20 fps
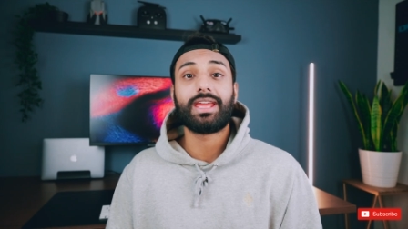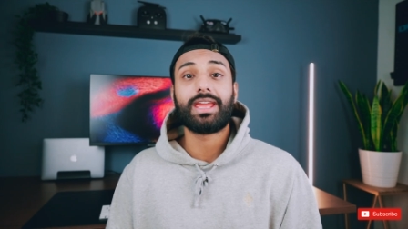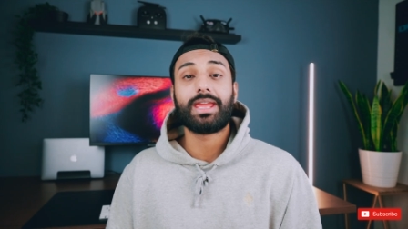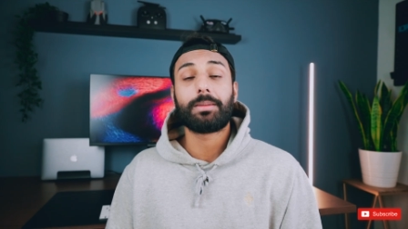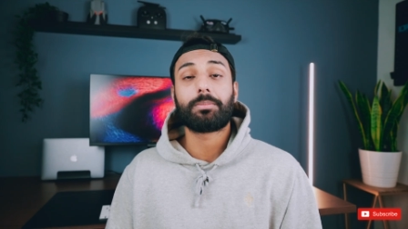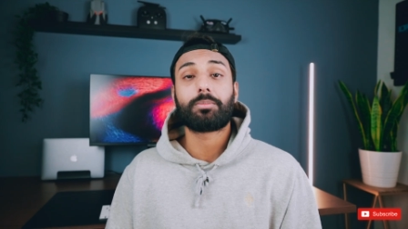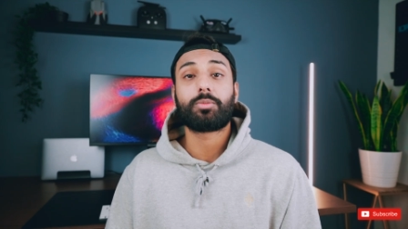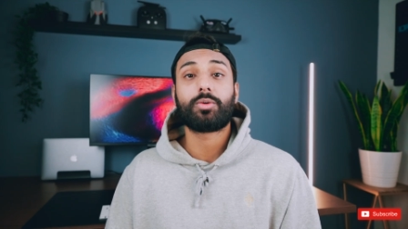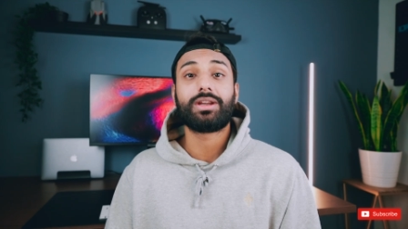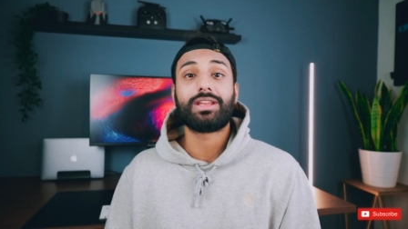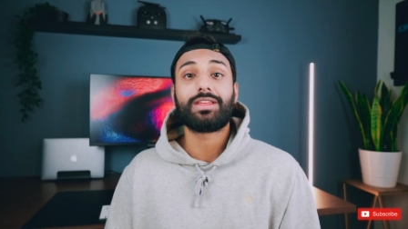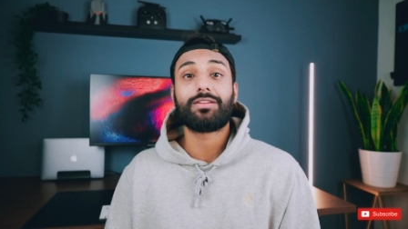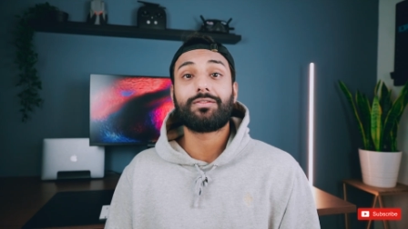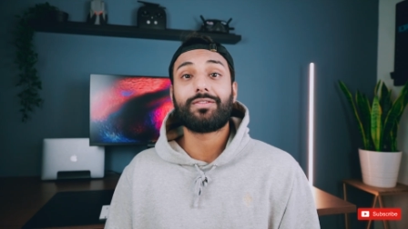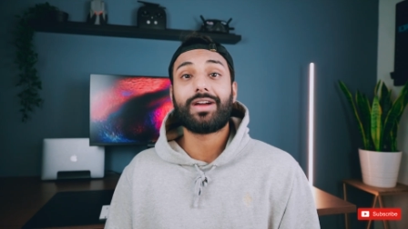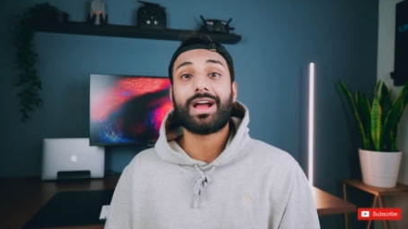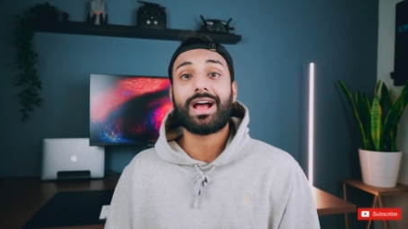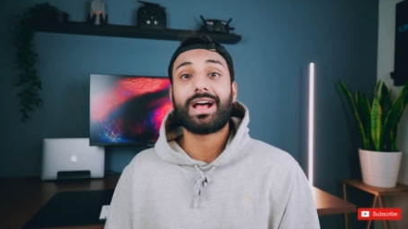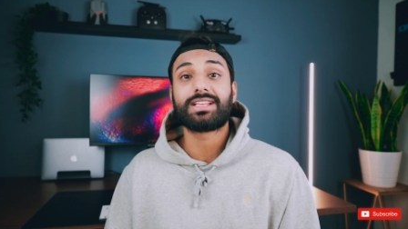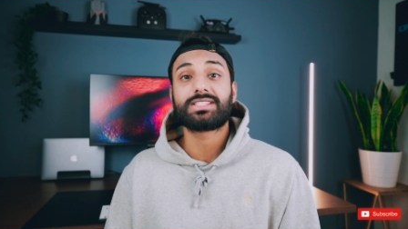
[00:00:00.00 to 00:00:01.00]
a pretty
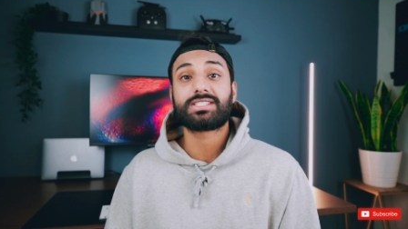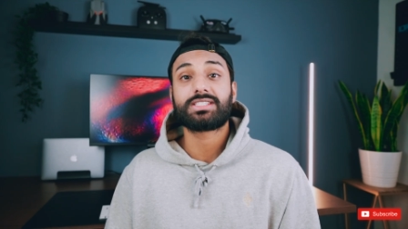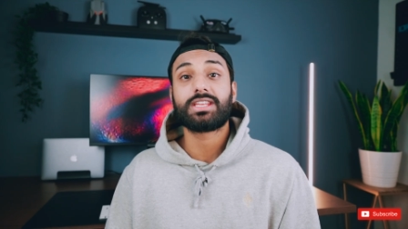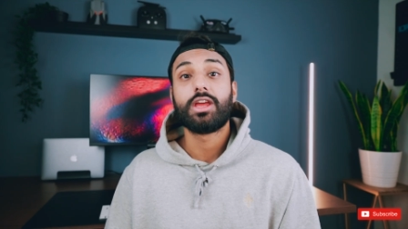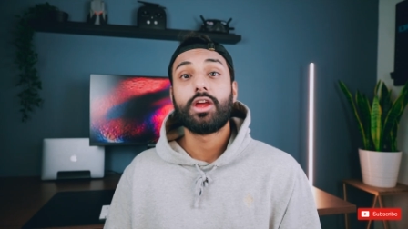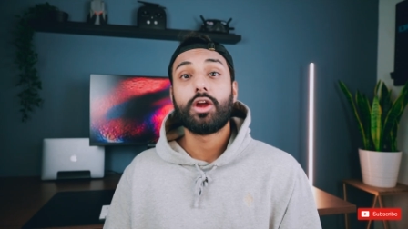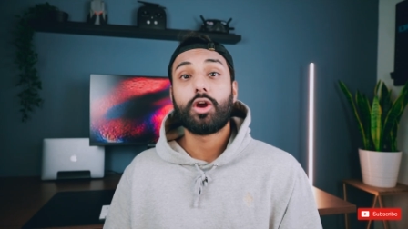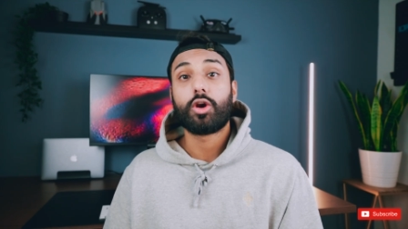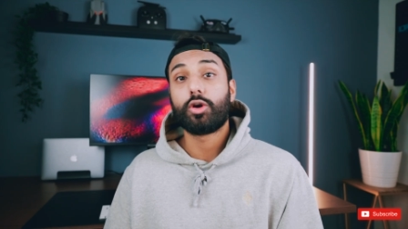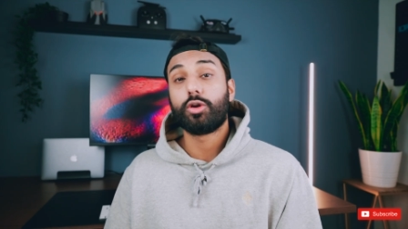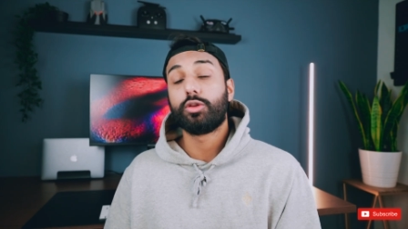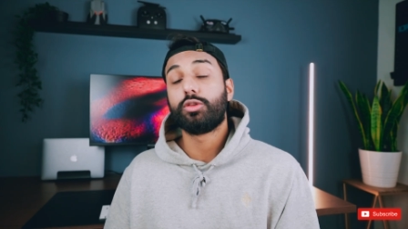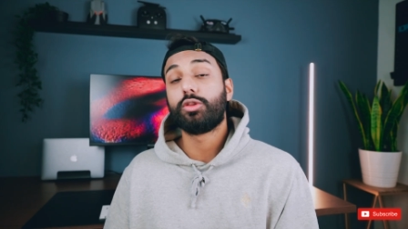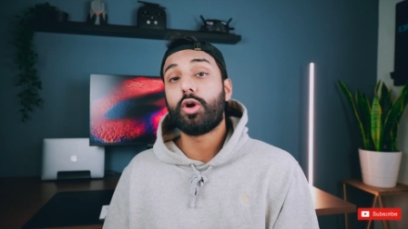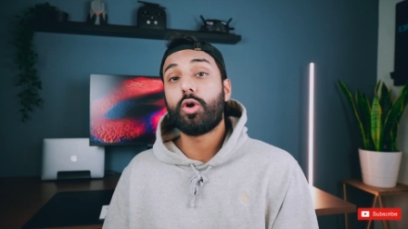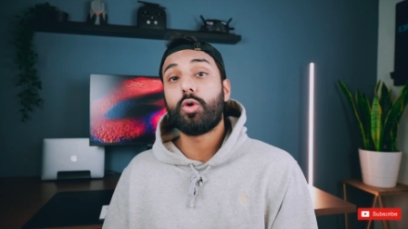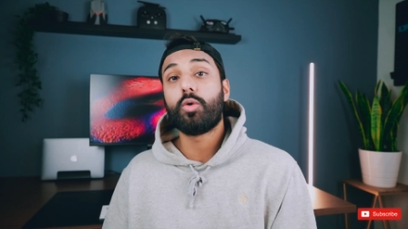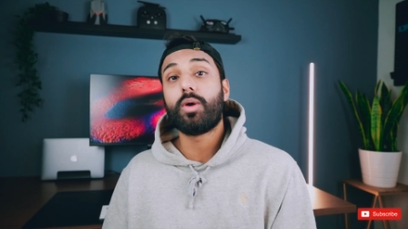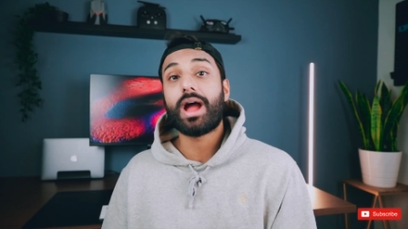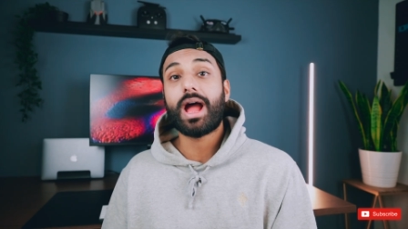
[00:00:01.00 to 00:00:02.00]
fast or
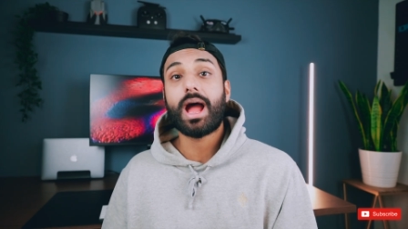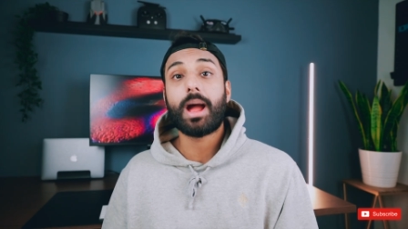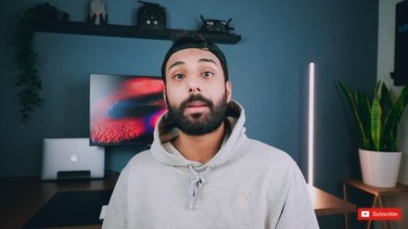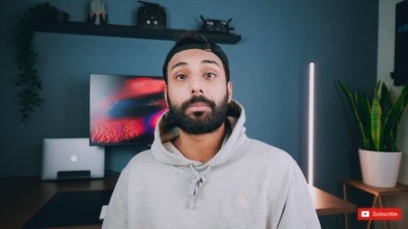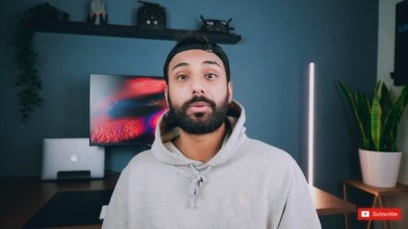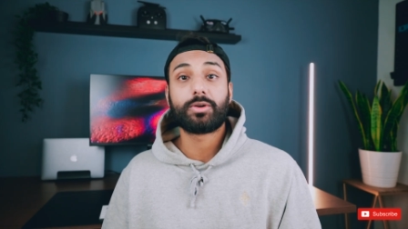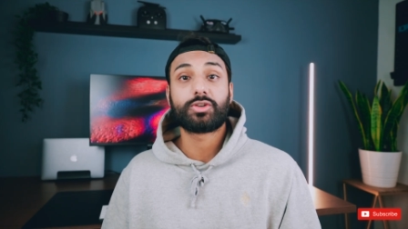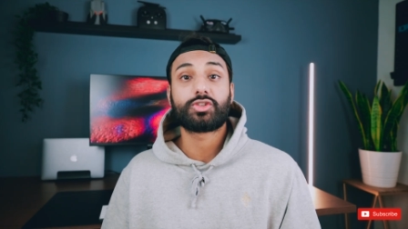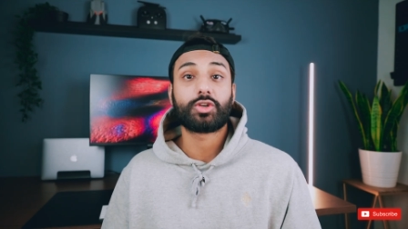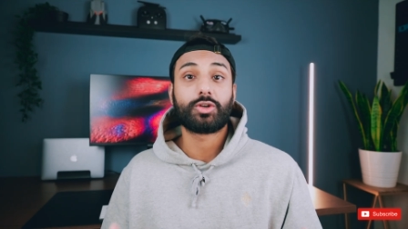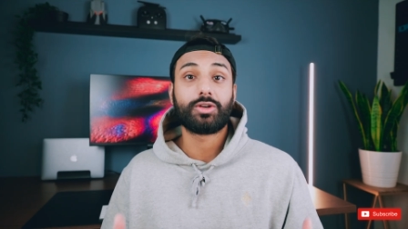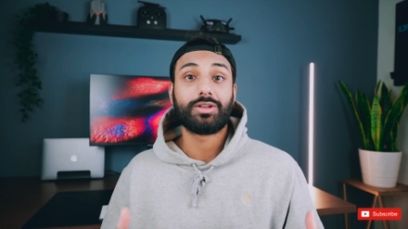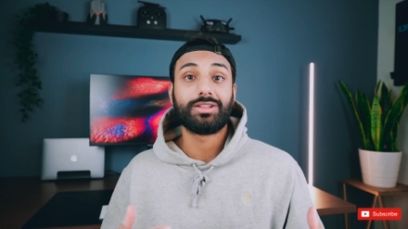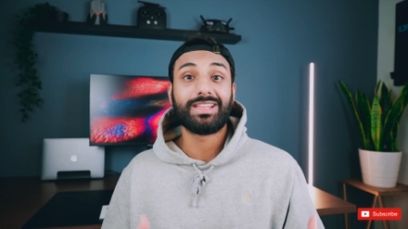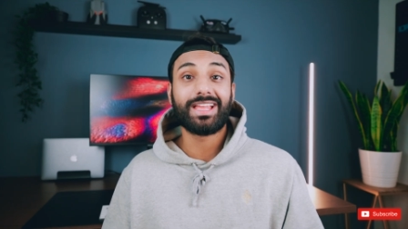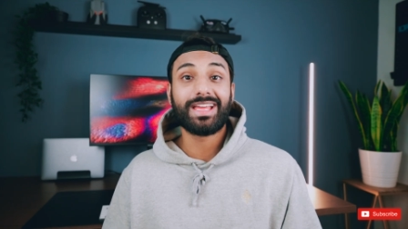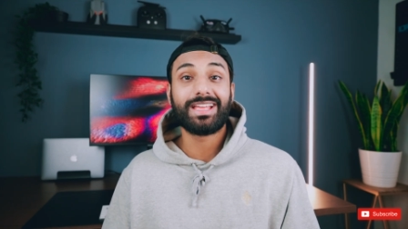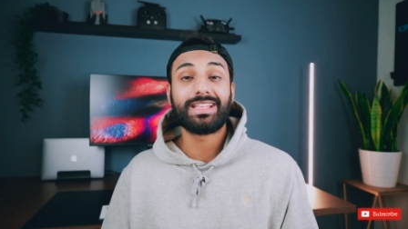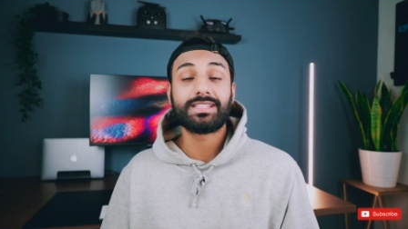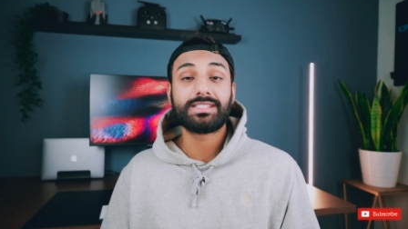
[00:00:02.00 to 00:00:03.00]
low aperture
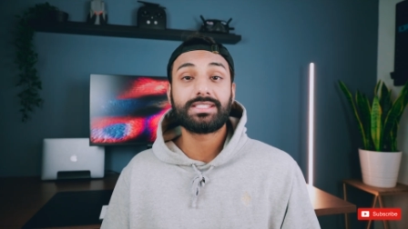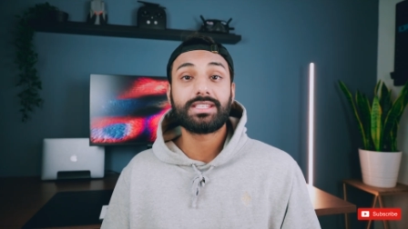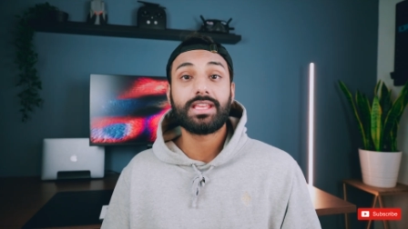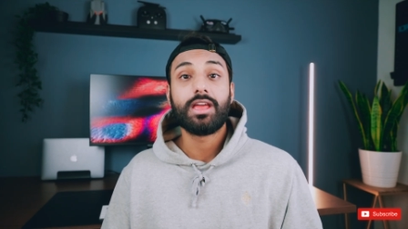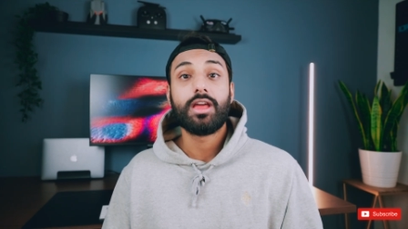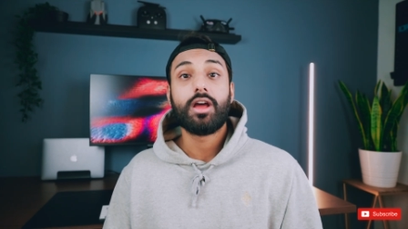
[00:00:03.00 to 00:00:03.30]
lens